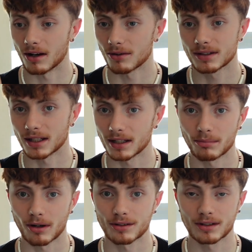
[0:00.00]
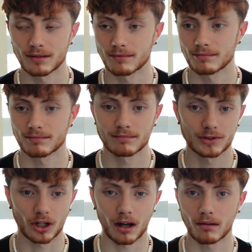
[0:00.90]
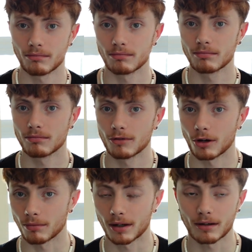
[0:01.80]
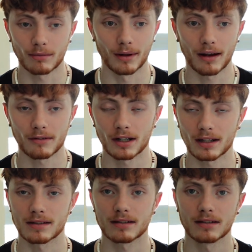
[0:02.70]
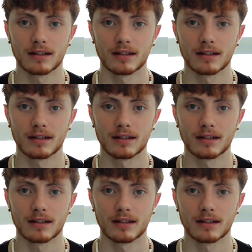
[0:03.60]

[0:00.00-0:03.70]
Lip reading: city, person, job, career, whatever it is.